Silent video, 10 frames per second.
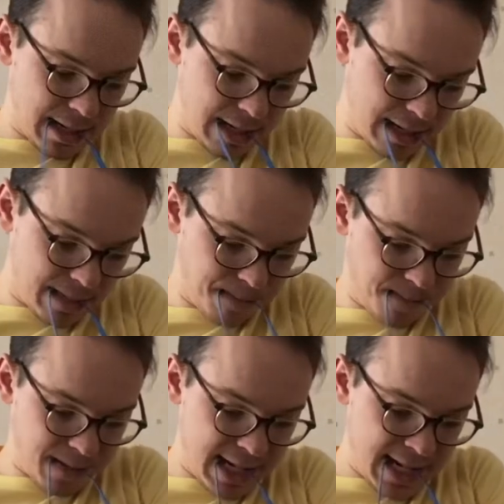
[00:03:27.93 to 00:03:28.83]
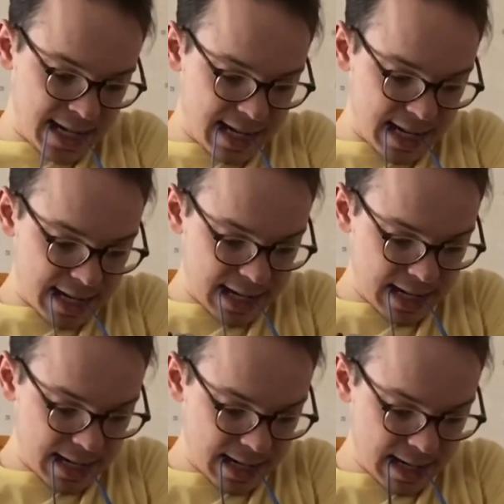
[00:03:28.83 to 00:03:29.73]
You feed it
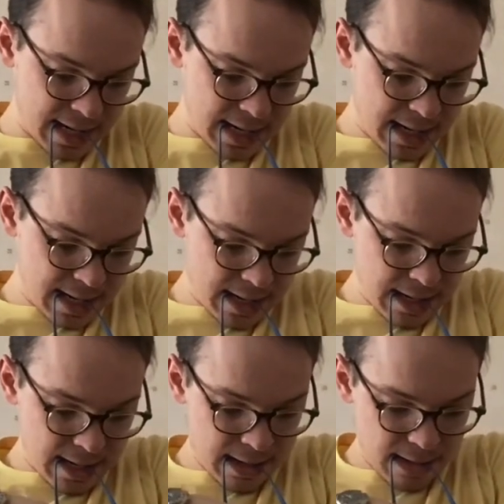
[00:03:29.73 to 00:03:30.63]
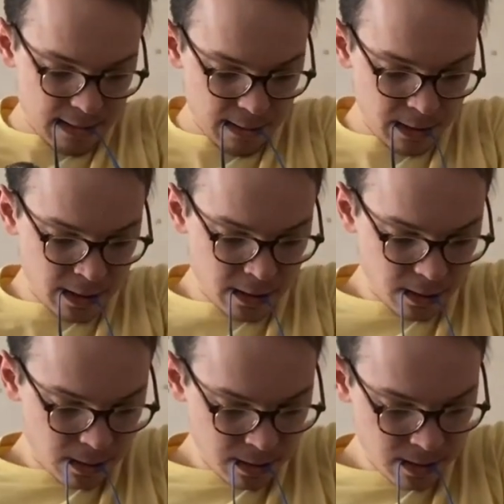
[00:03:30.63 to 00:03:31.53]
through the
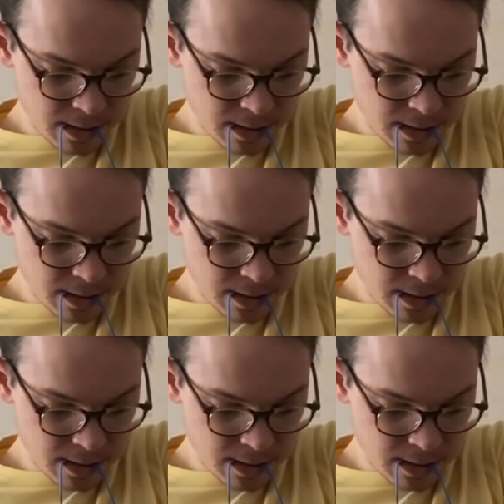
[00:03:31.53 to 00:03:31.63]
hole,